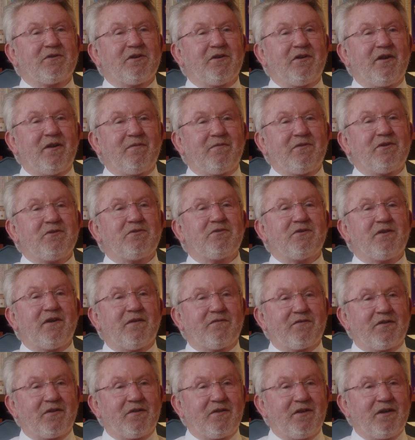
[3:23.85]
and that means you
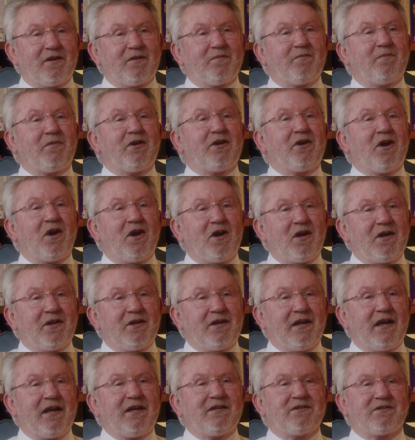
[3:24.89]
have to think beyond
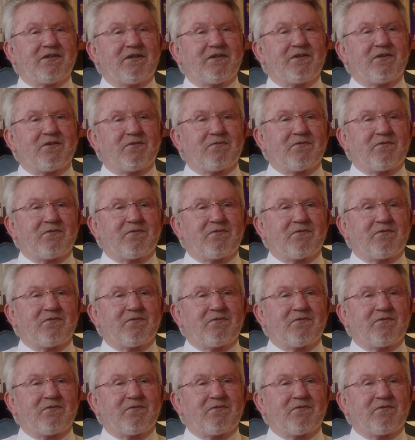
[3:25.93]
a single